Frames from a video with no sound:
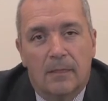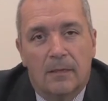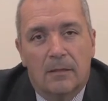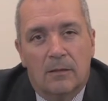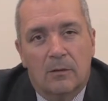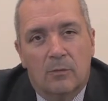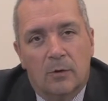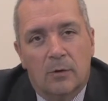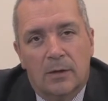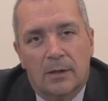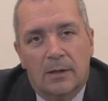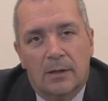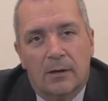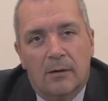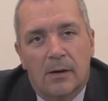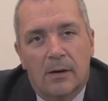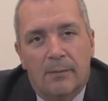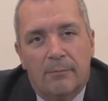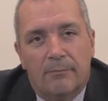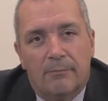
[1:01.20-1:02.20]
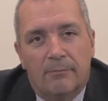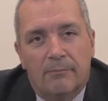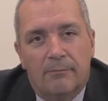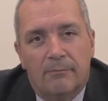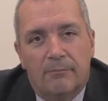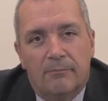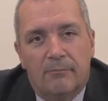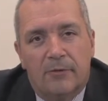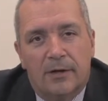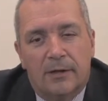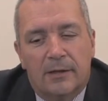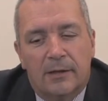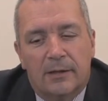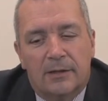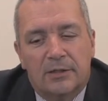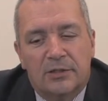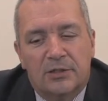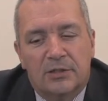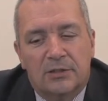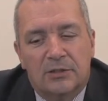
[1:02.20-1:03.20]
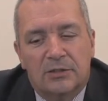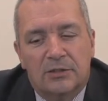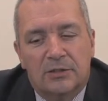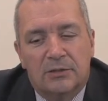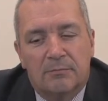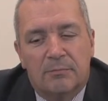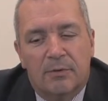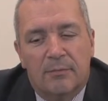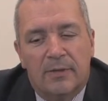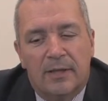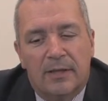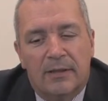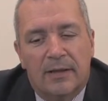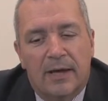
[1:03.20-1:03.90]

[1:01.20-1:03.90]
The work at height regulations permit